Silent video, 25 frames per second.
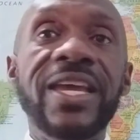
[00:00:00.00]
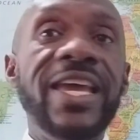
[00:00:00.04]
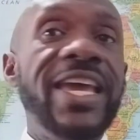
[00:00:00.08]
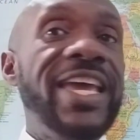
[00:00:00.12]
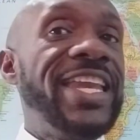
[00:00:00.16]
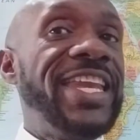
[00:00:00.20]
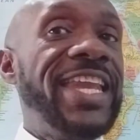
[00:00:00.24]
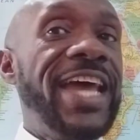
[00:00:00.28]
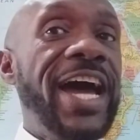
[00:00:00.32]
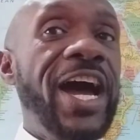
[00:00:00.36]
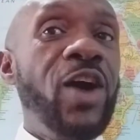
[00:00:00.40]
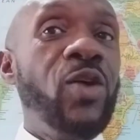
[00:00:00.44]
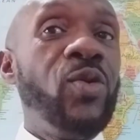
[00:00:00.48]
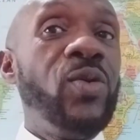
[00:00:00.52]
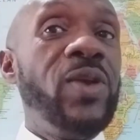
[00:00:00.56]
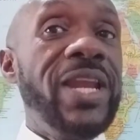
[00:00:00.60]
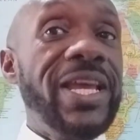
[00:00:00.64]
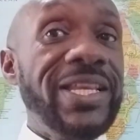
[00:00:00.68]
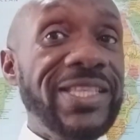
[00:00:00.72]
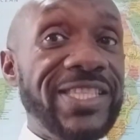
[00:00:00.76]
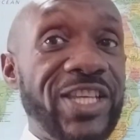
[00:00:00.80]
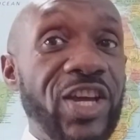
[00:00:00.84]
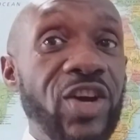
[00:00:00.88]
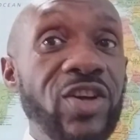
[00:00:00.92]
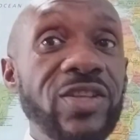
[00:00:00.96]
Now,
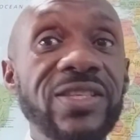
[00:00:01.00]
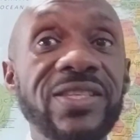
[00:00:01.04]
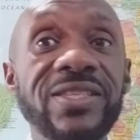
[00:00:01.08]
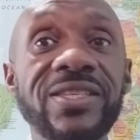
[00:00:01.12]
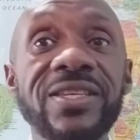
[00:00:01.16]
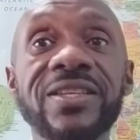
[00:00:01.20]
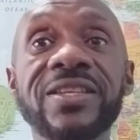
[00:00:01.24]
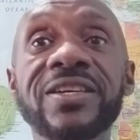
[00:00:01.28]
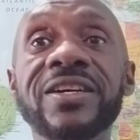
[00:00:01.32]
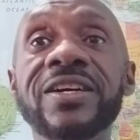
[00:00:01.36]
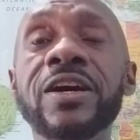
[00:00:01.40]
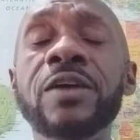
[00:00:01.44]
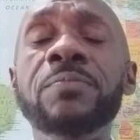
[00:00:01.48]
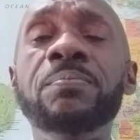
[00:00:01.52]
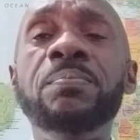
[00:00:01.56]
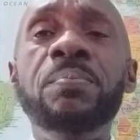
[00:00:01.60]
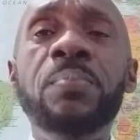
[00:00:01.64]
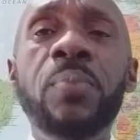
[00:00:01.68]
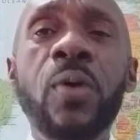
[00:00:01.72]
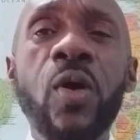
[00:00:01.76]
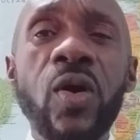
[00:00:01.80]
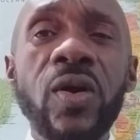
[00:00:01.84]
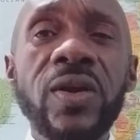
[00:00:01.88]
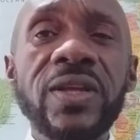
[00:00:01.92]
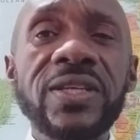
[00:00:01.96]
let's consider a
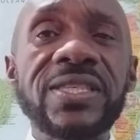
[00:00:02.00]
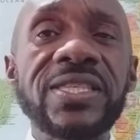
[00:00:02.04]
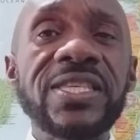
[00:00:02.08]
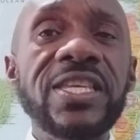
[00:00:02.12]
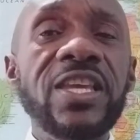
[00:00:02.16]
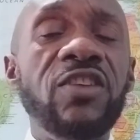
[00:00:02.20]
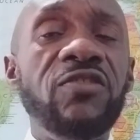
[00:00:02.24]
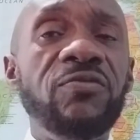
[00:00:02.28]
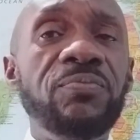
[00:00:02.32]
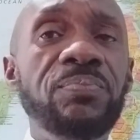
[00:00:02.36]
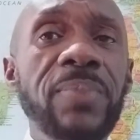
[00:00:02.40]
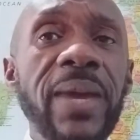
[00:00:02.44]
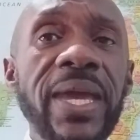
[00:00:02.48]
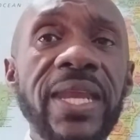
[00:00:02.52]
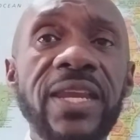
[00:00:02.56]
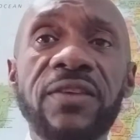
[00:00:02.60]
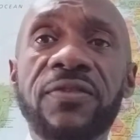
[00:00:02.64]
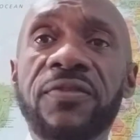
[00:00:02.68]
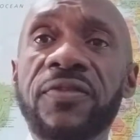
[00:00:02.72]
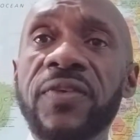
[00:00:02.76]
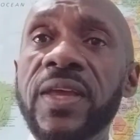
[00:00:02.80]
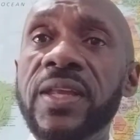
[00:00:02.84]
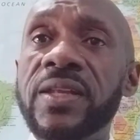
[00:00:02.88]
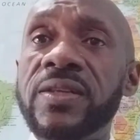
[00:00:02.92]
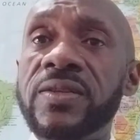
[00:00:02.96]
policy of
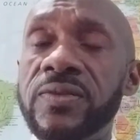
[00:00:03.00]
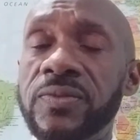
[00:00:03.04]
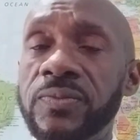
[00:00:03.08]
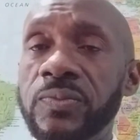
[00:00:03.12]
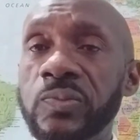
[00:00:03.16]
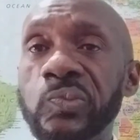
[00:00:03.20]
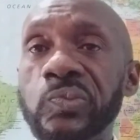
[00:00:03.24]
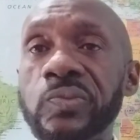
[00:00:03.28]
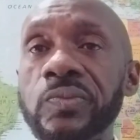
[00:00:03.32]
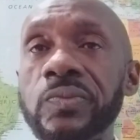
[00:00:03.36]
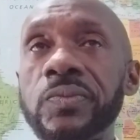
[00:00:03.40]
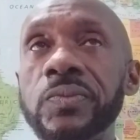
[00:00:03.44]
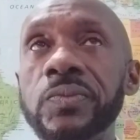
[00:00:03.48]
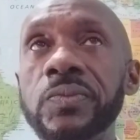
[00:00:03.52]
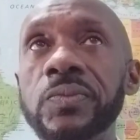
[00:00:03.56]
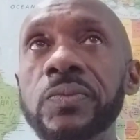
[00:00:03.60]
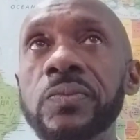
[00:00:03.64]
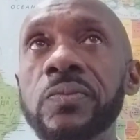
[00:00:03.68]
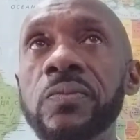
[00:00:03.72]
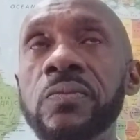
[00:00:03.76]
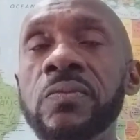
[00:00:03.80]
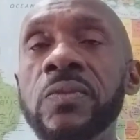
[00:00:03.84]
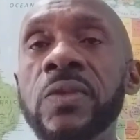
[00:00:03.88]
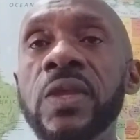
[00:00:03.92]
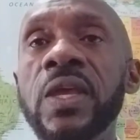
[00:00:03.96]
benefit.
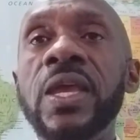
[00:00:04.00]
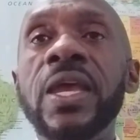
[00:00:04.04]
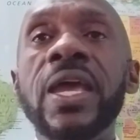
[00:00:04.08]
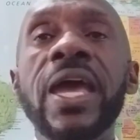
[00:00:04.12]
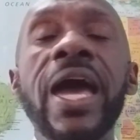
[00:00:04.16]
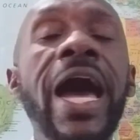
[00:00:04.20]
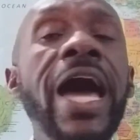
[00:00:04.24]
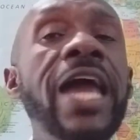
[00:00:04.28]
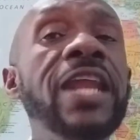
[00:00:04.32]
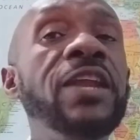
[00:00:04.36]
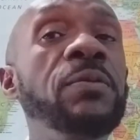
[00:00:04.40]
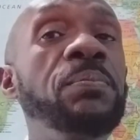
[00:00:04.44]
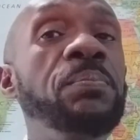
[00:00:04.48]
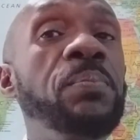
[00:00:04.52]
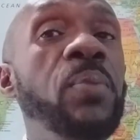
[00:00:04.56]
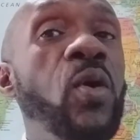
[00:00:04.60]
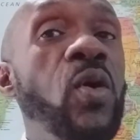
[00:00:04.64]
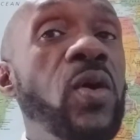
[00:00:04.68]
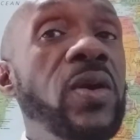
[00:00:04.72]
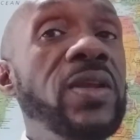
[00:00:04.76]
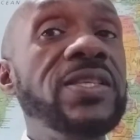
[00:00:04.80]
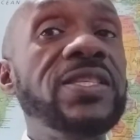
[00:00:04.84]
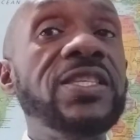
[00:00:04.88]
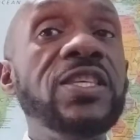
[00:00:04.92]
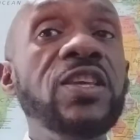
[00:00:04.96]
And a
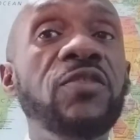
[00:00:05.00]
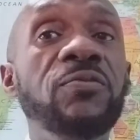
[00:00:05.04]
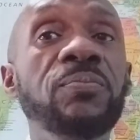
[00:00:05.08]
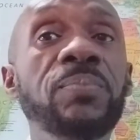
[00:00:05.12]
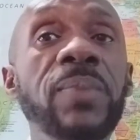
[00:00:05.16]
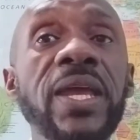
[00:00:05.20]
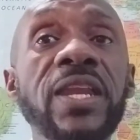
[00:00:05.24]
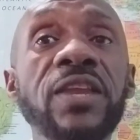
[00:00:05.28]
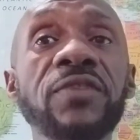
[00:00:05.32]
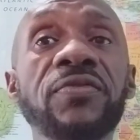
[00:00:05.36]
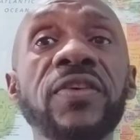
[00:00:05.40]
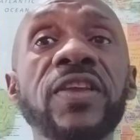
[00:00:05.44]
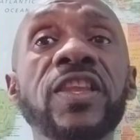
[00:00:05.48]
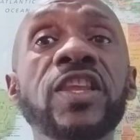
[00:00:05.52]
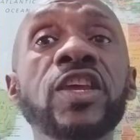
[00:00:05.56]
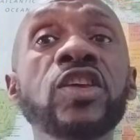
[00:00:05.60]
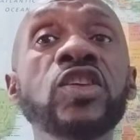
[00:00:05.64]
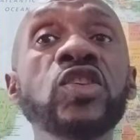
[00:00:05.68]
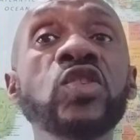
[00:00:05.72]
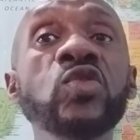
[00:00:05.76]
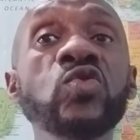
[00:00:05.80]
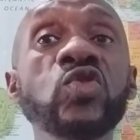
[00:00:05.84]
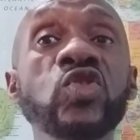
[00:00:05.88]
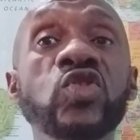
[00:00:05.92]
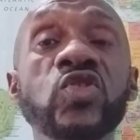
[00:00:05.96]
policy of benefit are
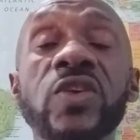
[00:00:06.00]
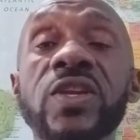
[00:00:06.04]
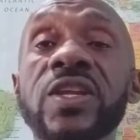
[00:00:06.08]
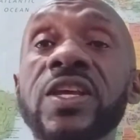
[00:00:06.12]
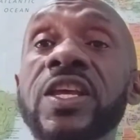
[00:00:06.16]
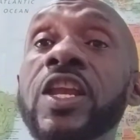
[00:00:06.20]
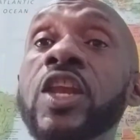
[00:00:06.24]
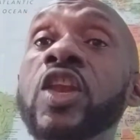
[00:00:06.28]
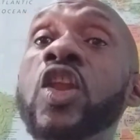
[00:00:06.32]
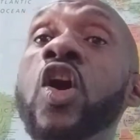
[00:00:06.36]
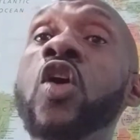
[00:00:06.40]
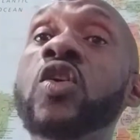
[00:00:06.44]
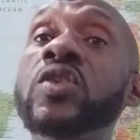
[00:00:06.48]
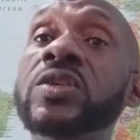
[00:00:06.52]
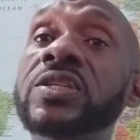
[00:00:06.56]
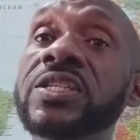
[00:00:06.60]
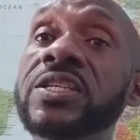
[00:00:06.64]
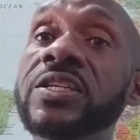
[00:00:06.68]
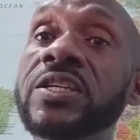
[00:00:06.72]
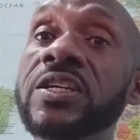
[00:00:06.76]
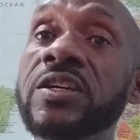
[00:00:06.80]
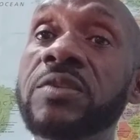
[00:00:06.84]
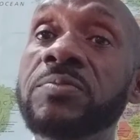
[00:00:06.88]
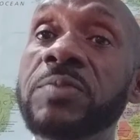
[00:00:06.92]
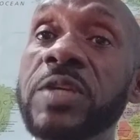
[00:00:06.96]
usually
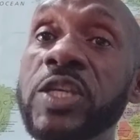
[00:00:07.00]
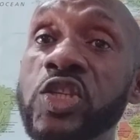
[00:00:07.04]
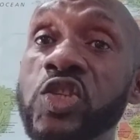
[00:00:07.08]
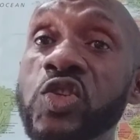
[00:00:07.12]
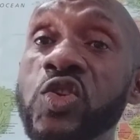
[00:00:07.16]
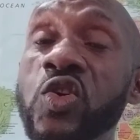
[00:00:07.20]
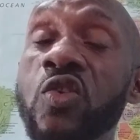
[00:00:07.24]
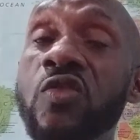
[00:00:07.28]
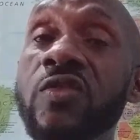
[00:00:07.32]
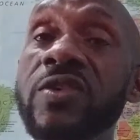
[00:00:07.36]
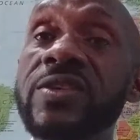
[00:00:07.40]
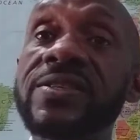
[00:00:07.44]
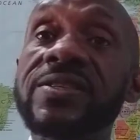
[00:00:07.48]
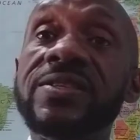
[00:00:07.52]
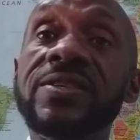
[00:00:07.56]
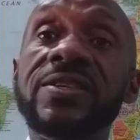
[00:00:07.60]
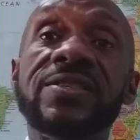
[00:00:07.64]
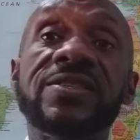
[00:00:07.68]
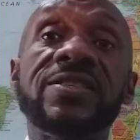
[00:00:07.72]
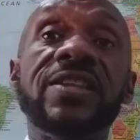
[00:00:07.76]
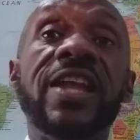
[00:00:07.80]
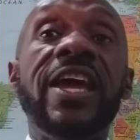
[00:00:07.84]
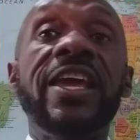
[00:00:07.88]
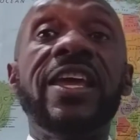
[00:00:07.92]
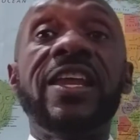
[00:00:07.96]
long-term insurances
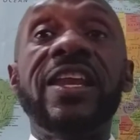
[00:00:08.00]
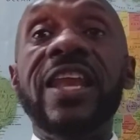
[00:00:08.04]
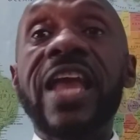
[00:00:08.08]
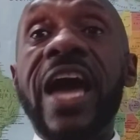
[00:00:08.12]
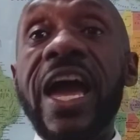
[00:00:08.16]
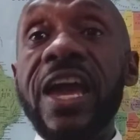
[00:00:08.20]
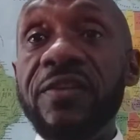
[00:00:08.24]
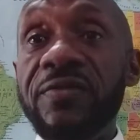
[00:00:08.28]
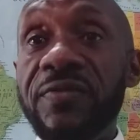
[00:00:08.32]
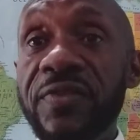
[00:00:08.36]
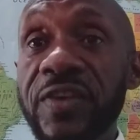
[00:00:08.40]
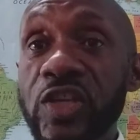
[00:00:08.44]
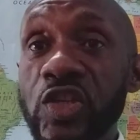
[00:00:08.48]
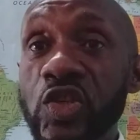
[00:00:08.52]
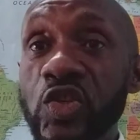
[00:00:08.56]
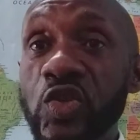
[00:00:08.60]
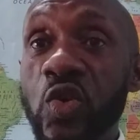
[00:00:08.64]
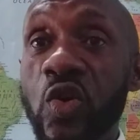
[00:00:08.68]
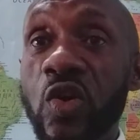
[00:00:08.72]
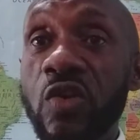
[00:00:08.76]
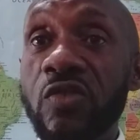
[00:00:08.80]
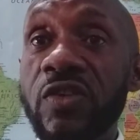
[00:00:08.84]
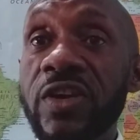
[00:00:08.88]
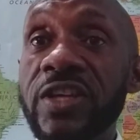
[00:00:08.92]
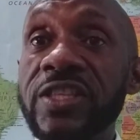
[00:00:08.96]
like life
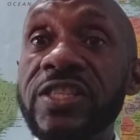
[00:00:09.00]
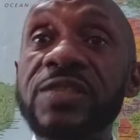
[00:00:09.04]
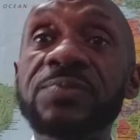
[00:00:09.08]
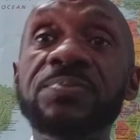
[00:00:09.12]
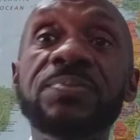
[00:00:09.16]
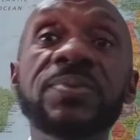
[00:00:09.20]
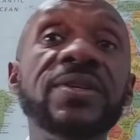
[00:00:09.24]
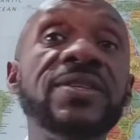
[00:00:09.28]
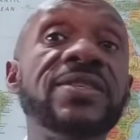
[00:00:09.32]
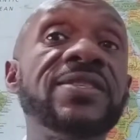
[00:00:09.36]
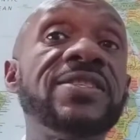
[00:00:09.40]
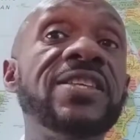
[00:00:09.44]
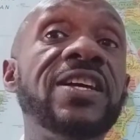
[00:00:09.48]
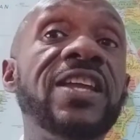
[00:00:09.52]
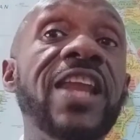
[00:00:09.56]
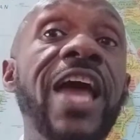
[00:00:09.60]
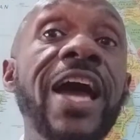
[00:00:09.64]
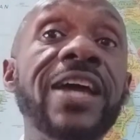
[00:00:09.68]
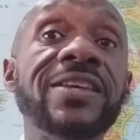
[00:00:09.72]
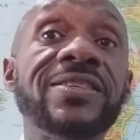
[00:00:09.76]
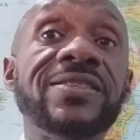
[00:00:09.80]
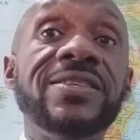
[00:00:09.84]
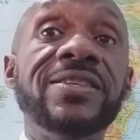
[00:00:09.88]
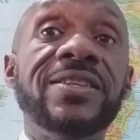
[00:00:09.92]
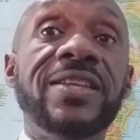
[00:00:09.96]
insurance, personal
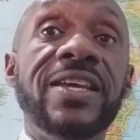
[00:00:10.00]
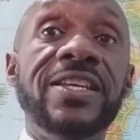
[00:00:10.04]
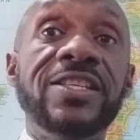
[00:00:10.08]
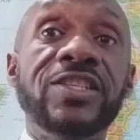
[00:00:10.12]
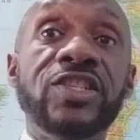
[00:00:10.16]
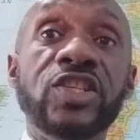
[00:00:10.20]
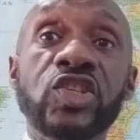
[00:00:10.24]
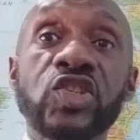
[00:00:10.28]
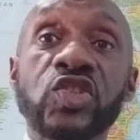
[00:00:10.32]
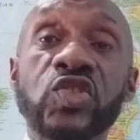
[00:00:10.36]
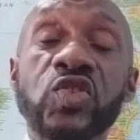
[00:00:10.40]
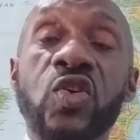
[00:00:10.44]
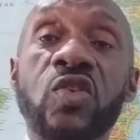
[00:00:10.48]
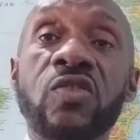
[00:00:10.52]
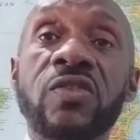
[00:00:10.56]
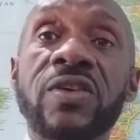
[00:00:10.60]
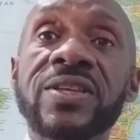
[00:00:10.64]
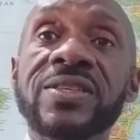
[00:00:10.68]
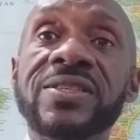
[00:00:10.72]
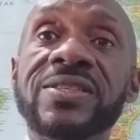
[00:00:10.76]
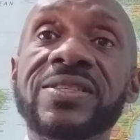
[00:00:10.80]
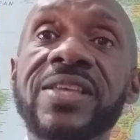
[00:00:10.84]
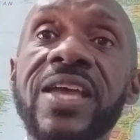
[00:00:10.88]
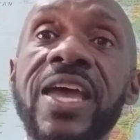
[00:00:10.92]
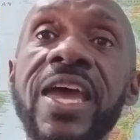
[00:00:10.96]
accident
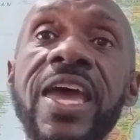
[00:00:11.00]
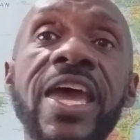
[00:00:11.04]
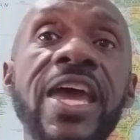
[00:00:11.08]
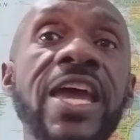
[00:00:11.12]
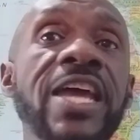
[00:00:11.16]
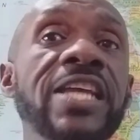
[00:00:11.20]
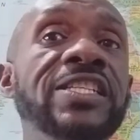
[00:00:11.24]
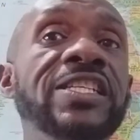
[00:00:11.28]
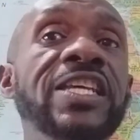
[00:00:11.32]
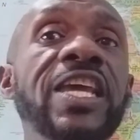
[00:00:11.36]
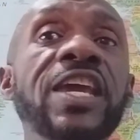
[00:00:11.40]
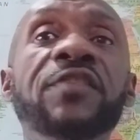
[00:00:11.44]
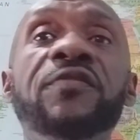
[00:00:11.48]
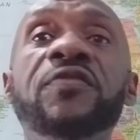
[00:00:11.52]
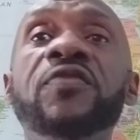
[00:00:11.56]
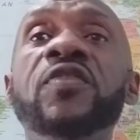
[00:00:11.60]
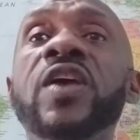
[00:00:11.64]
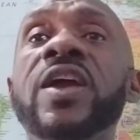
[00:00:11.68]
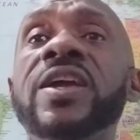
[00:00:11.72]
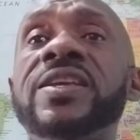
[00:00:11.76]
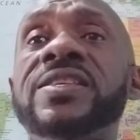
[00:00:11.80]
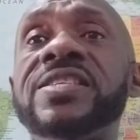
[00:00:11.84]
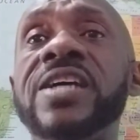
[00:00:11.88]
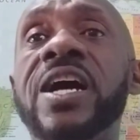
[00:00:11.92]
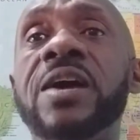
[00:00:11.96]
insurance. Take, for
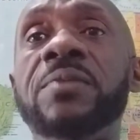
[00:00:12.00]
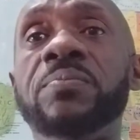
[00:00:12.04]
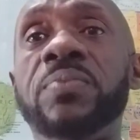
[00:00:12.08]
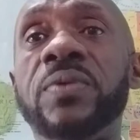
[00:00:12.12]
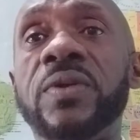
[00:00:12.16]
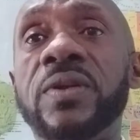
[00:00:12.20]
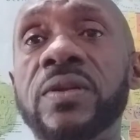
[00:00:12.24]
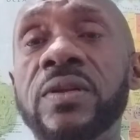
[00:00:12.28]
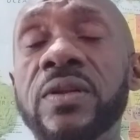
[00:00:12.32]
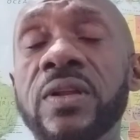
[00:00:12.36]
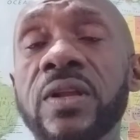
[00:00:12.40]
example,